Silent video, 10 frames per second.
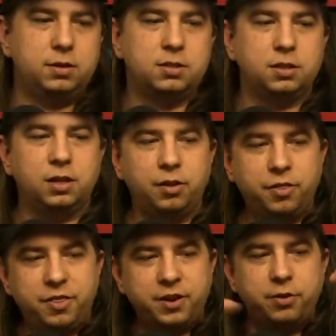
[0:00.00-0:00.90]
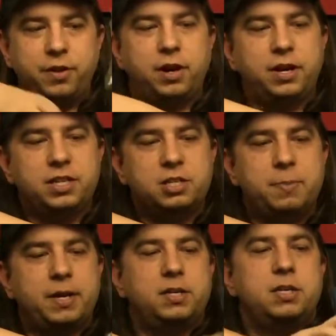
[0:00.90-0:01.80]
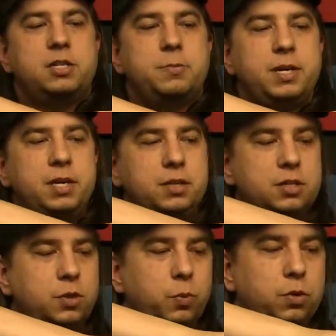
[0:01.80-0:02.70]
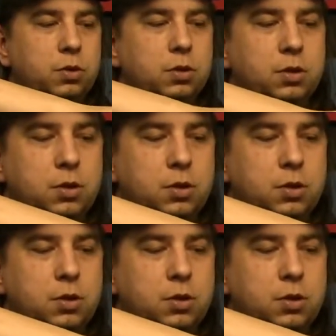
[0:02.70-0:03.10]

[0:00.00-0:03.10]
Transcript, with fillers: It's a little thicker than I expected it to be, so we'll,